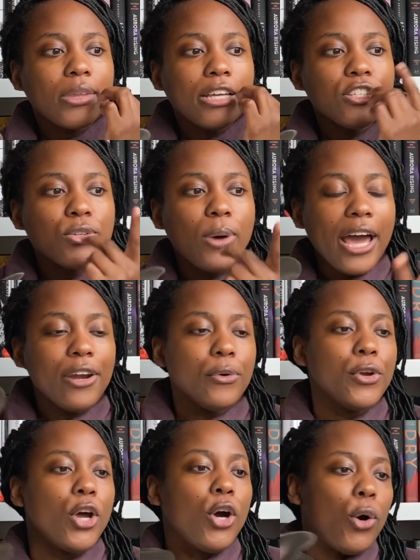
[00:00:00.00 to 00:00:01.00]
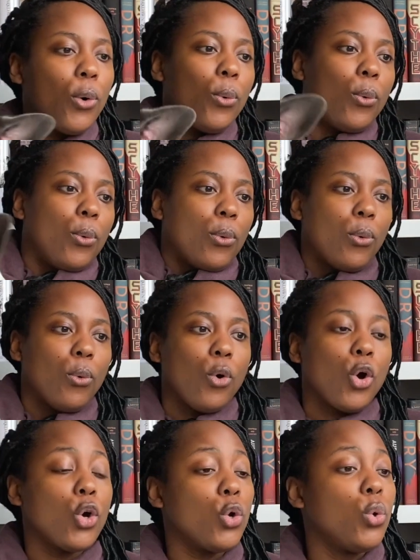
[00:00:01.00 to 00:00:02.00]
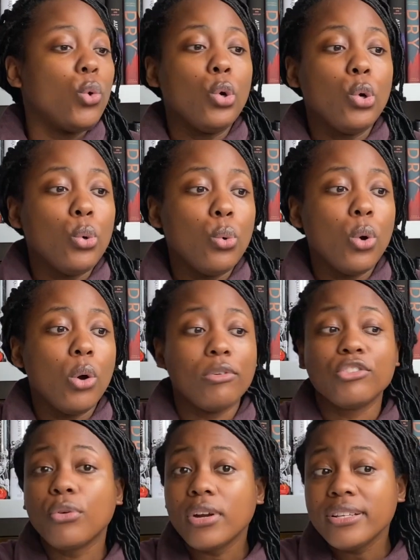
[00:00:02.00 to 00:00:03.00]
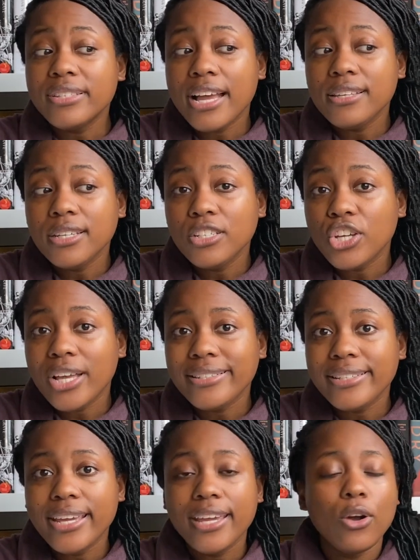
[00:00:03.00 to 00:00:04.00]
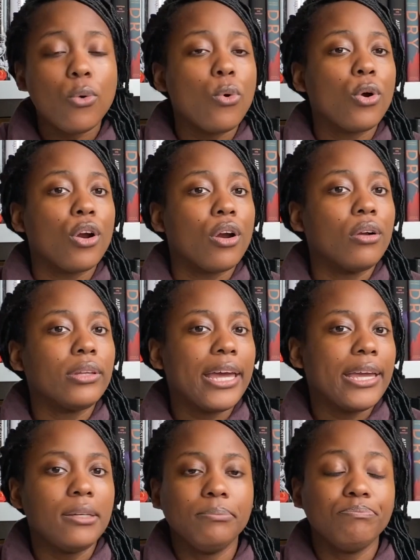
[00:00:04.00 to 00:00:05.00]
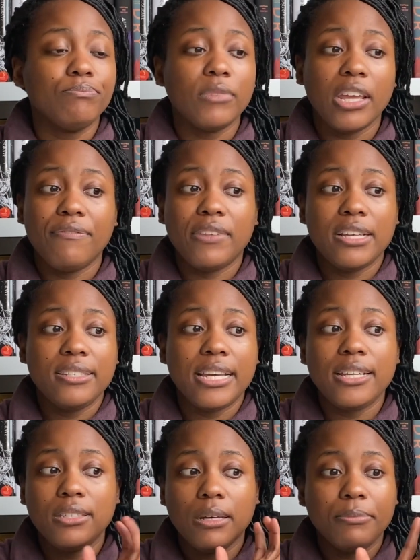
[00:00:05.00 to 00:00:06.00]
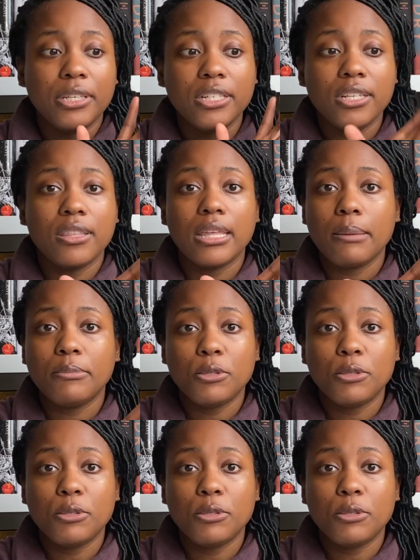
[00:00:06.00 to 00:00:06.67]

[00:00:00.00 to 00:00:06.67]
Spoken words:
so I don't know who was criticizing Jesse, or like if they said something to them